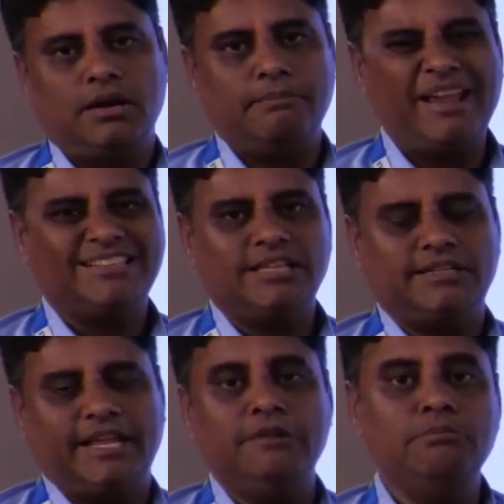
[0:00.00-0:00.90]
make
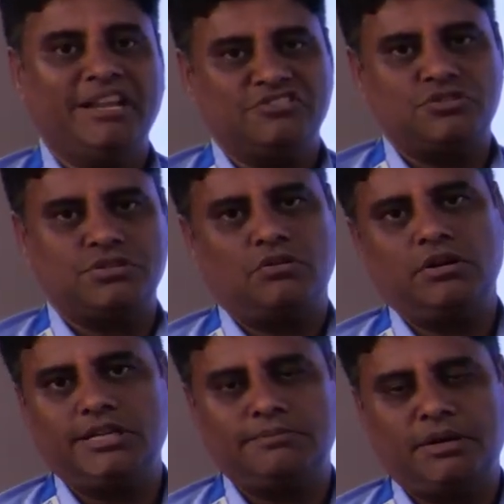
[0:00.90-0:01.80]
that image
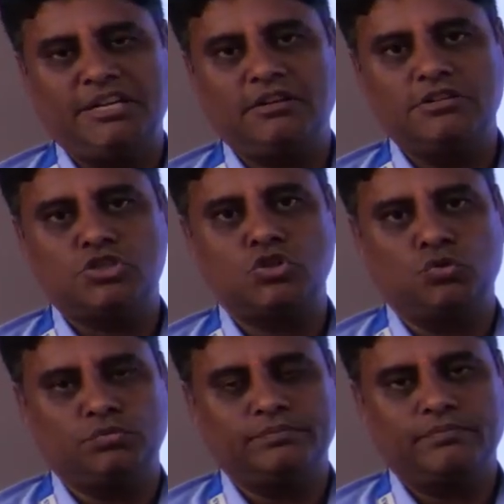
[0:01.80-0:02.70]
on that particular
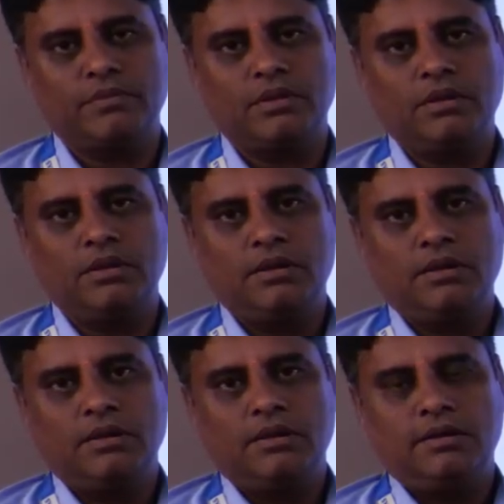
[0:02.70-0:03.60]
stone.
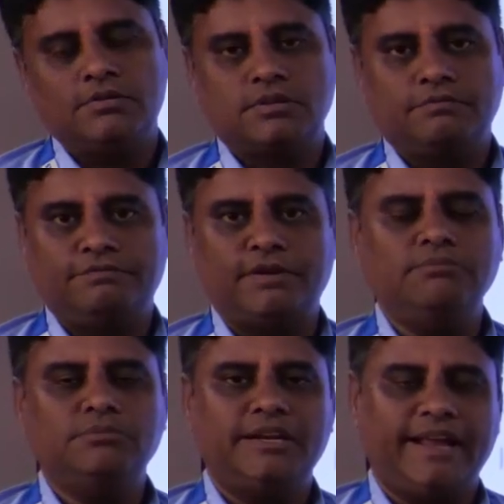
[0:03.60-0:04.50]
So
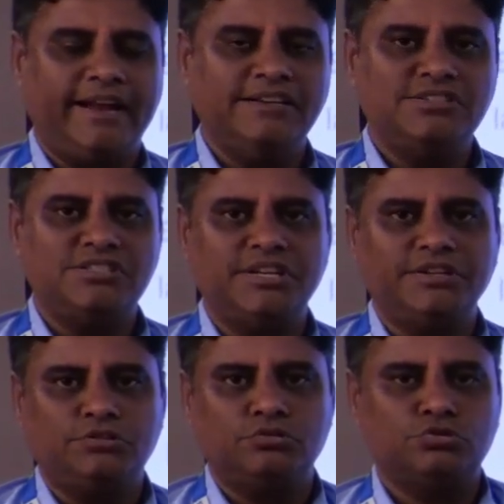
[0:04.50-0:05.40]
from that
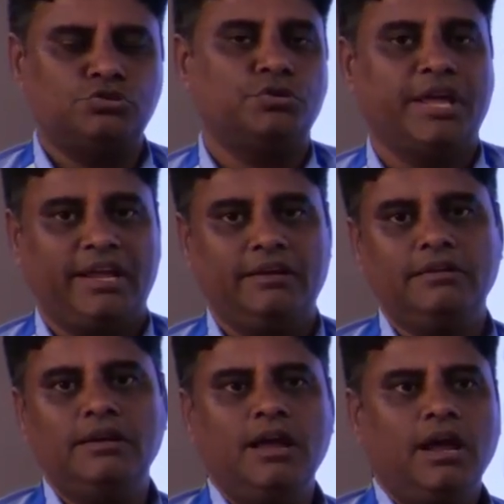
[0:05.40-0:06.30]
ancient to today,
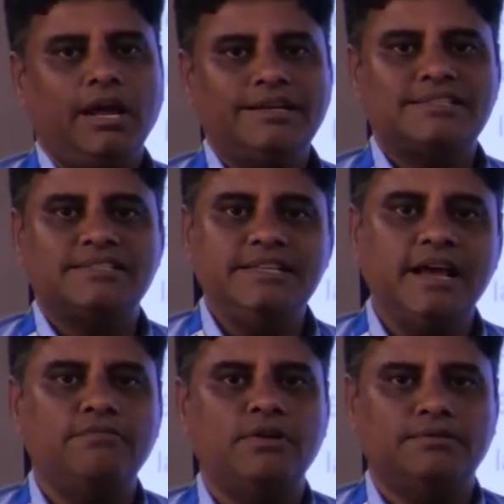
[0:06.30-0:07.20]
it's
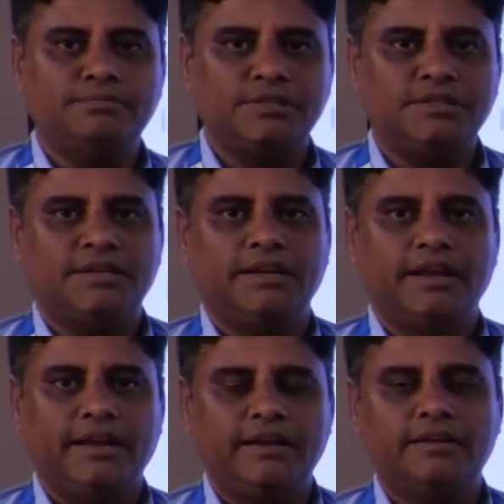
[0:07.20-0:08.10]
developed
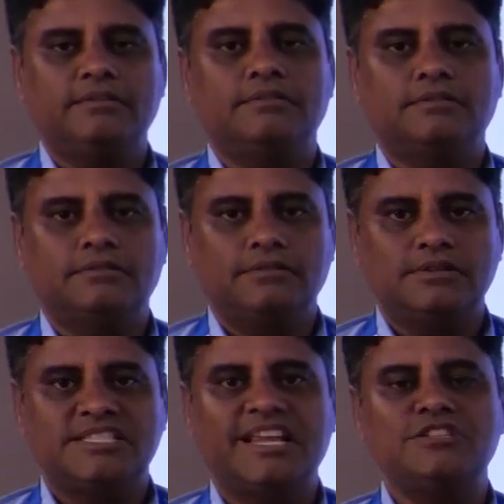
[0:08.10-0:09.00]
in
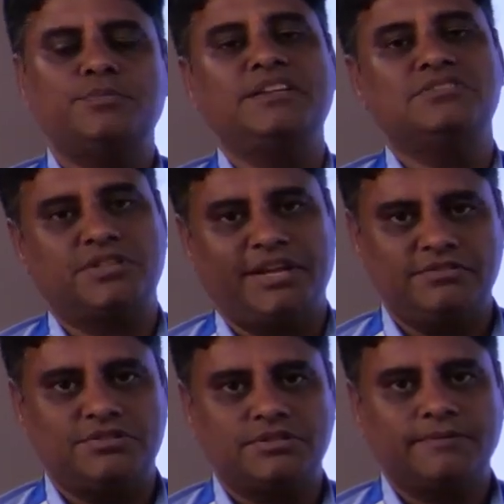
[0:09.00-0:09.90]
stage by
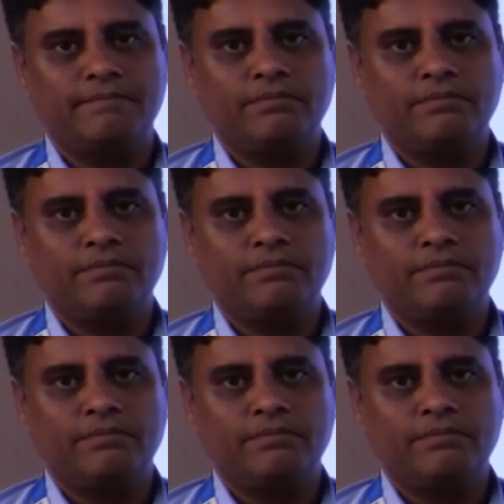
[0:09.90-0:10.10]
stage.